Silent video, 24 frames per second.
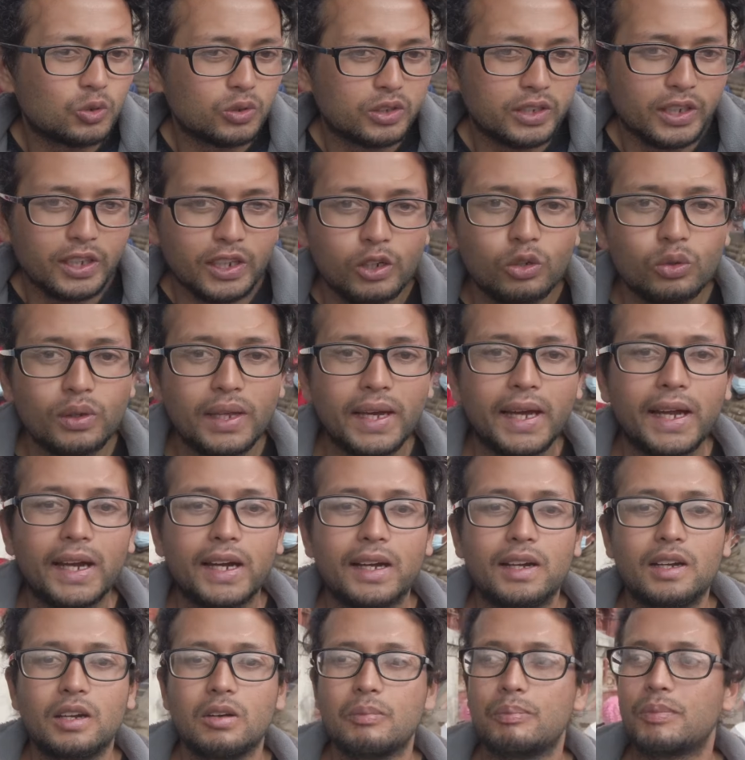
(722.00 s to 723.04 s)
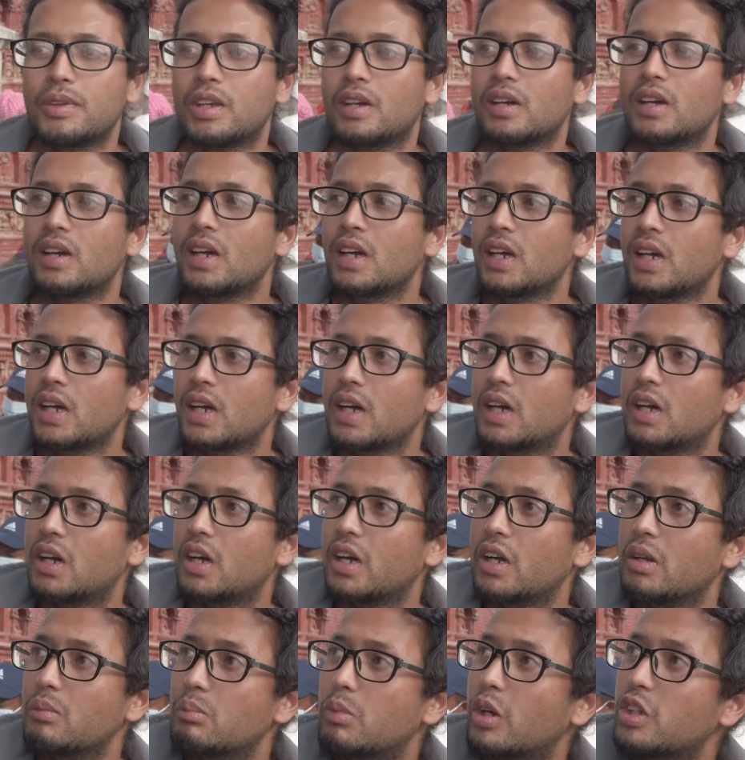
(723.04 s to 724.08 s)
to tell you that
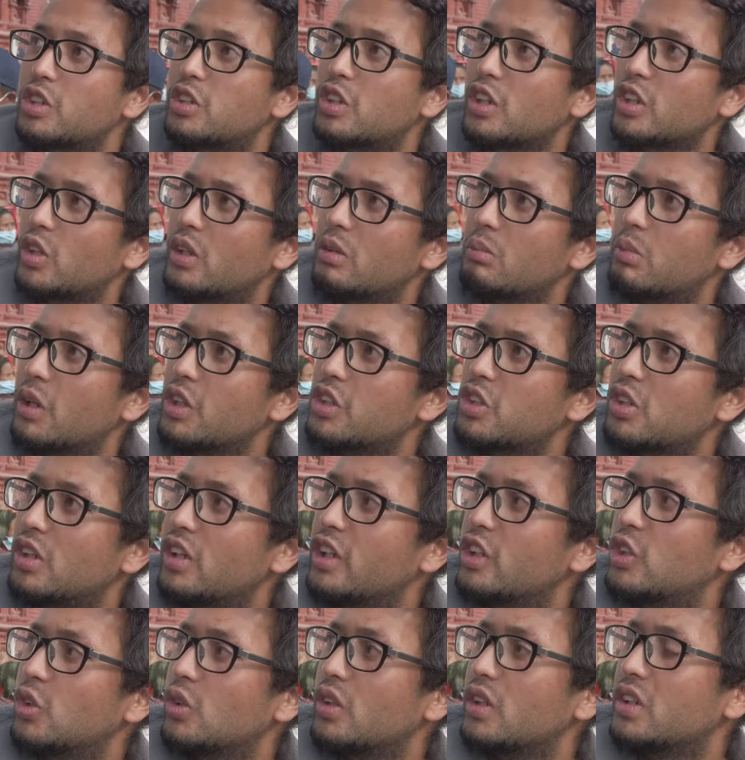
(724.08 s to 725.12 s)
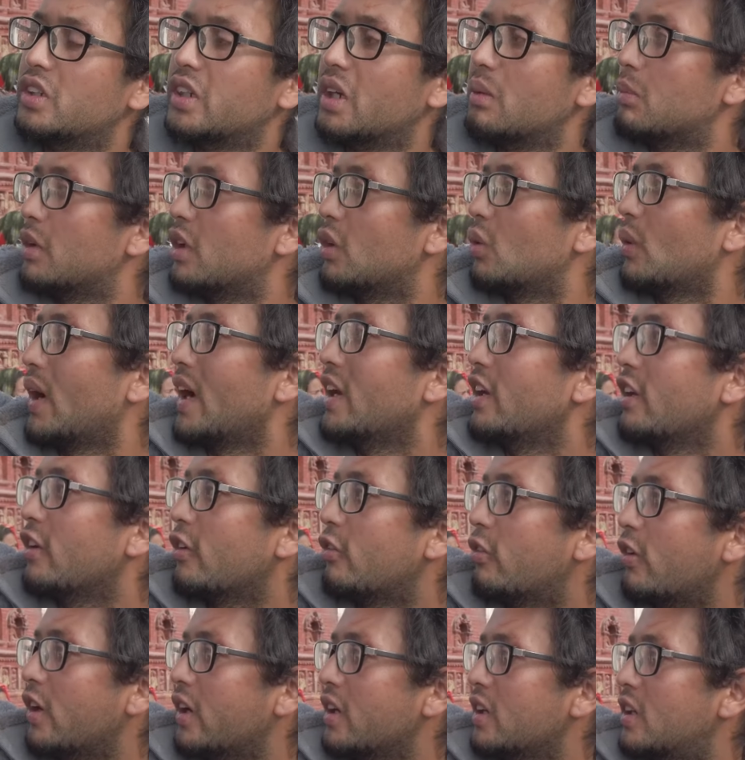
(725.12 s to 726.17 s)
in Vatsaleshwori temple, right in
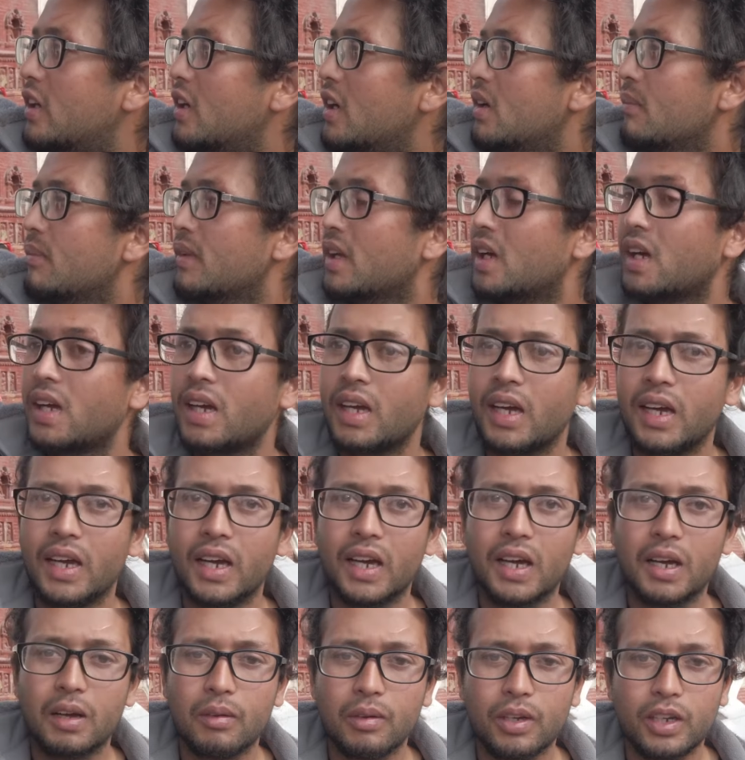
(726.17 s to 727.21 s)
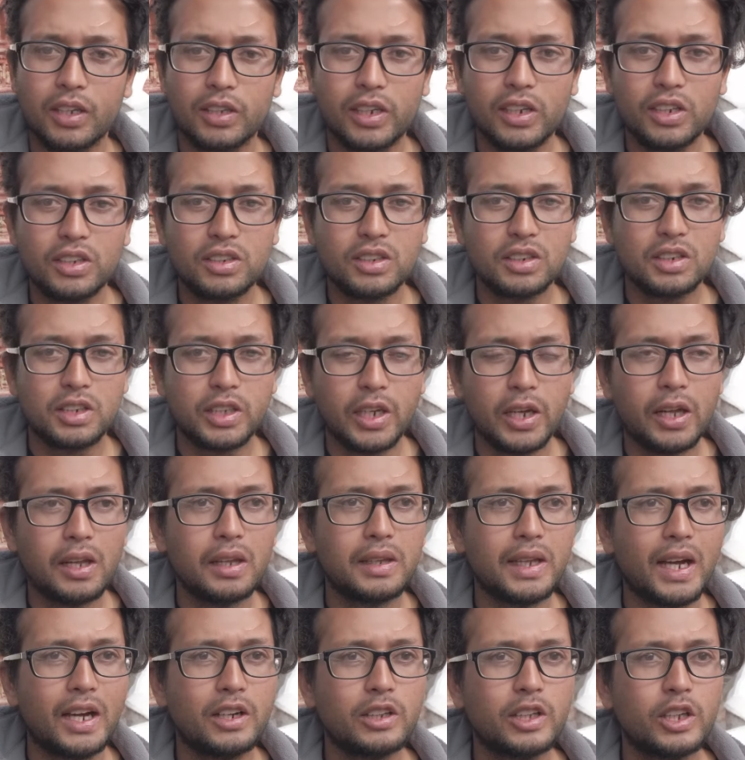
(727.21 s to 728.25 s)
front, uh, there is a
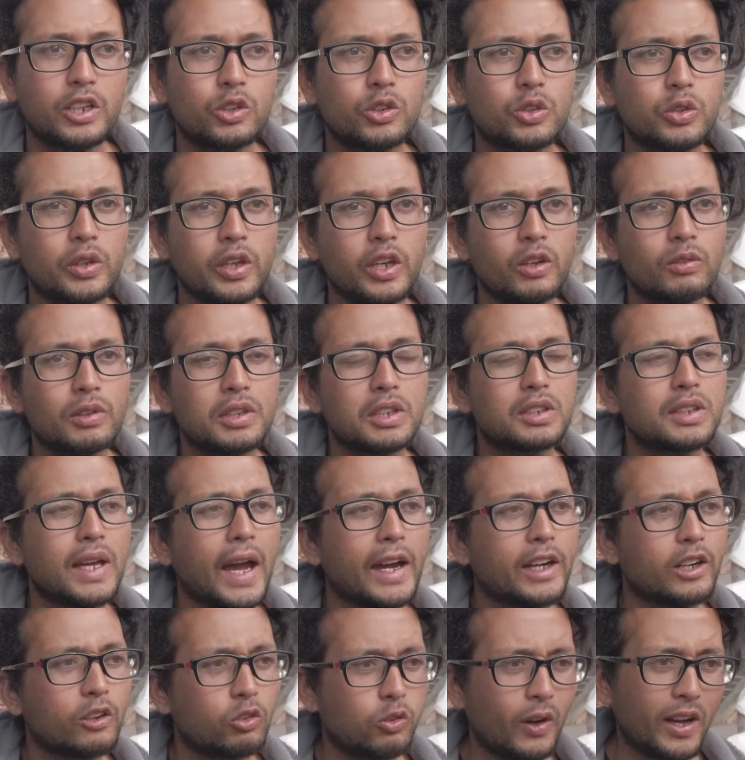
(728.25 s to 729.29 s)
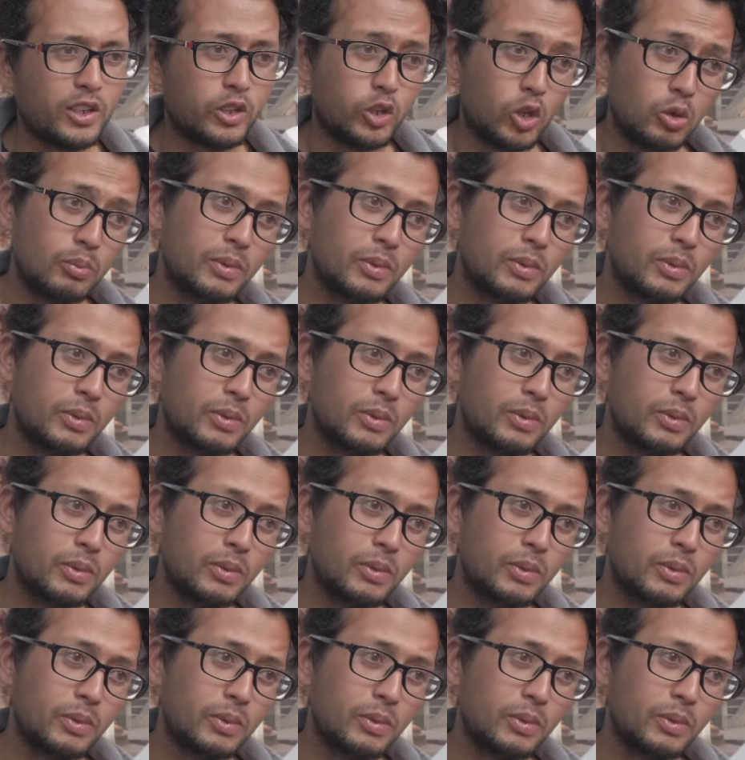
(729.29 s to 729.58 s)
tale that they used to even sacrifice